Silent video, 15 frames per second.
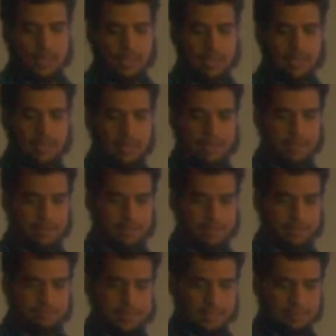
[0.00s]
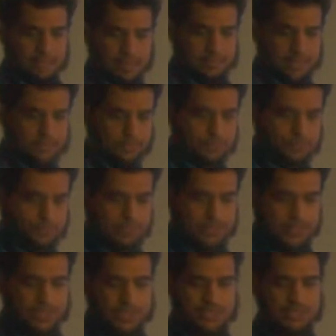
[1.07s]
The paper made from
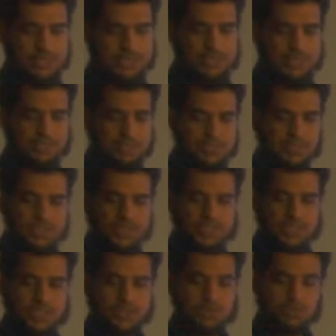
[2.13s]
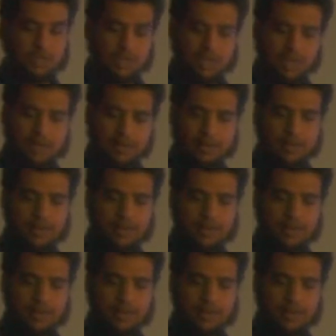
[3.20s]
this species is weaker,